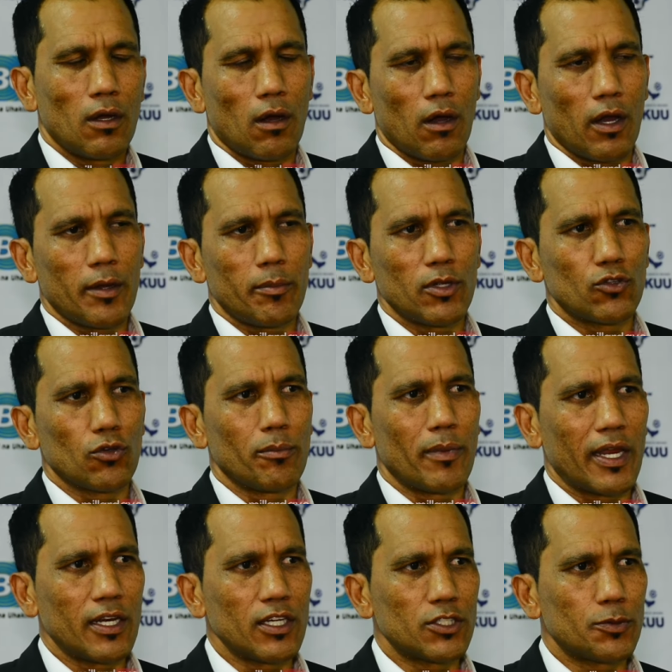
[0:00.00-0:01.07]
are able to
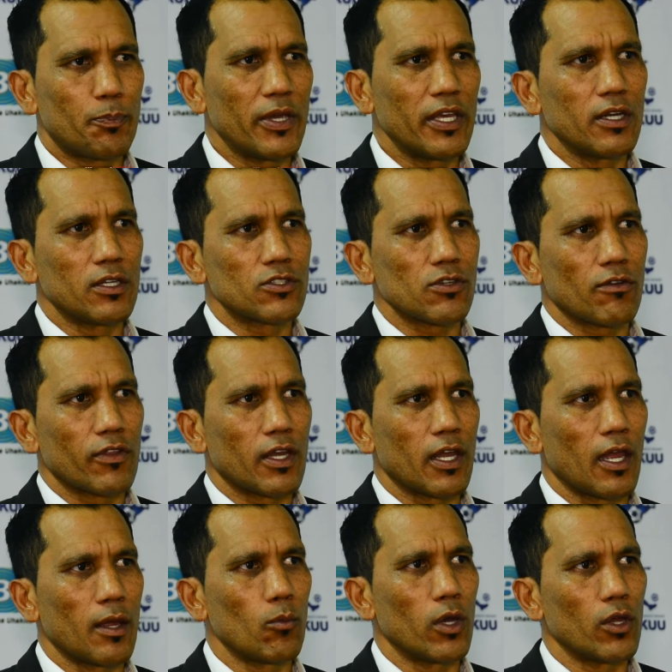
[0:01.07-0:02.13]
manage periods of the
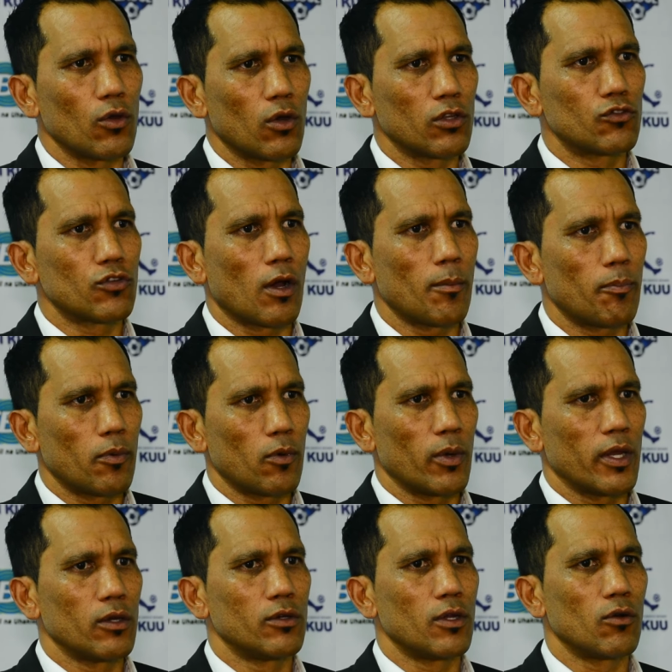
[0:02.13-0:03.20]
game where you're on top,
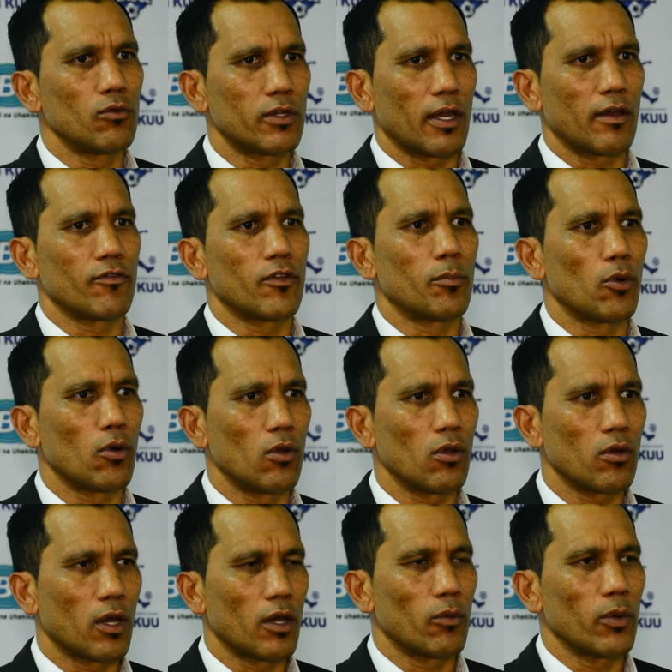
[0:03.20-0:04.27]
where you don't have the
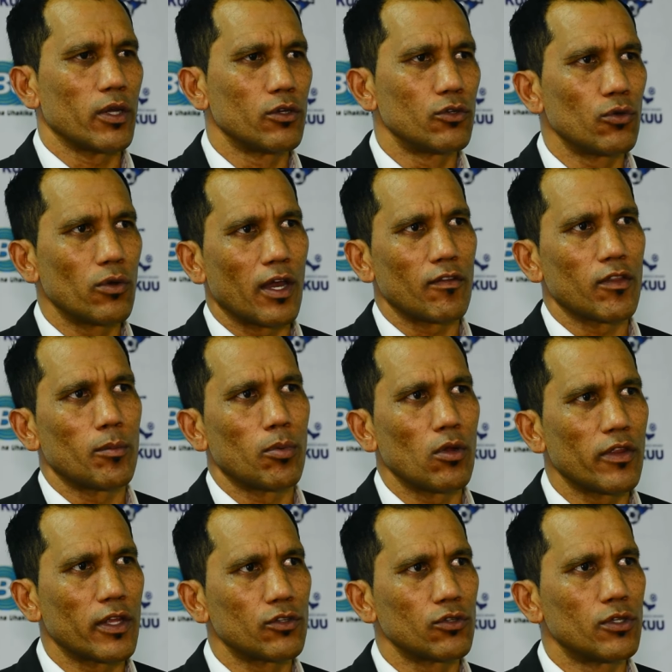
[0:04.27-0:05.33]
ball, and where you do have the
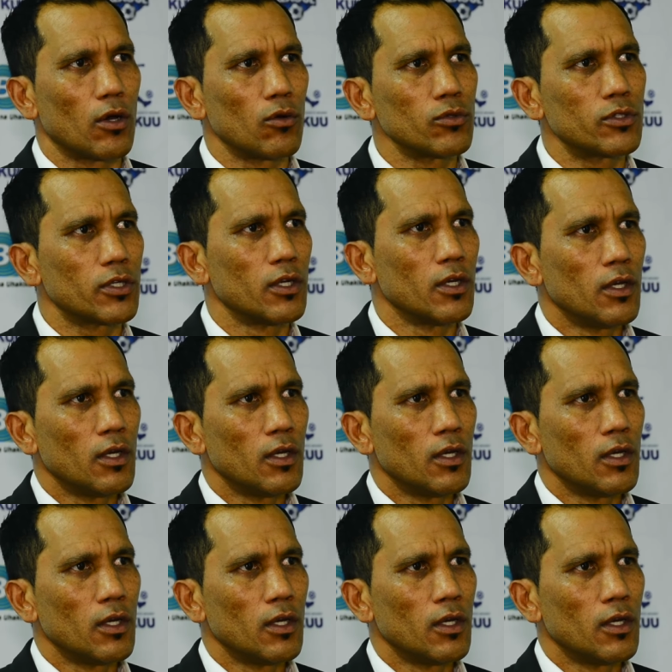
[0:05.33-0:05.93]
ball, that you don't,